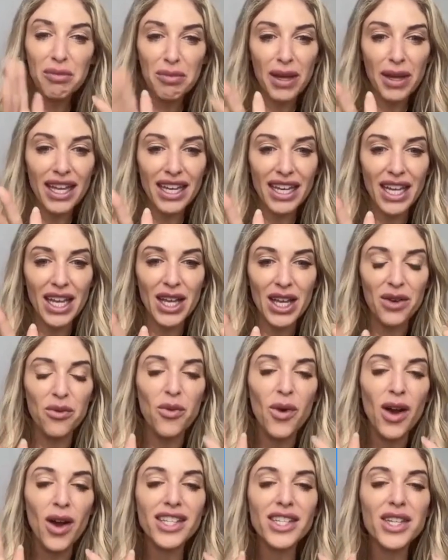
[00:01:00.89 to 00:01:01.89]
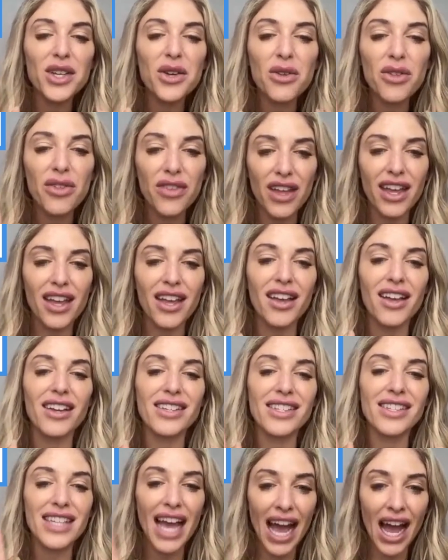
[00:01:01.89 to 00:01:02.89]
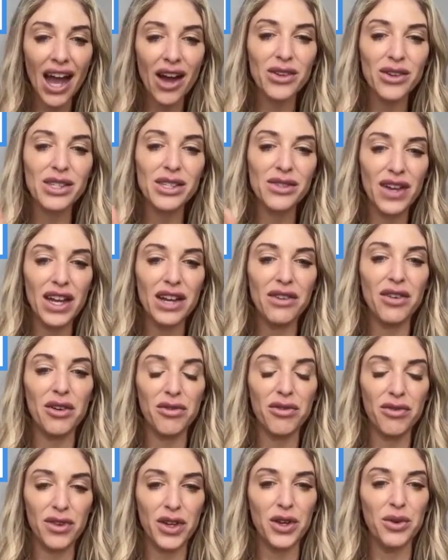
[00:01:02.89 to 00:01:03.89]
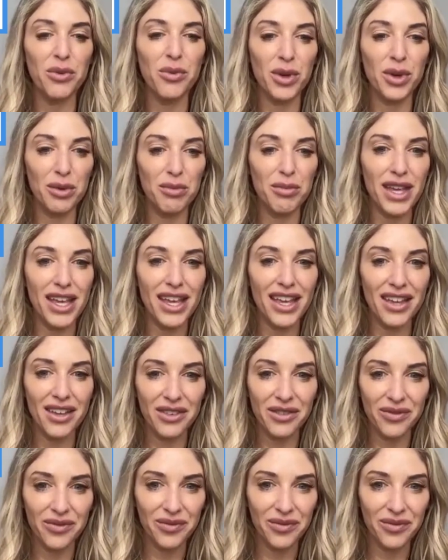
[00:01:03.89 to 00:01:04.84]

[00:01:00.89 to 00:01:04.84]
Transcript: opinion, what do you think Tao's favorite film would be?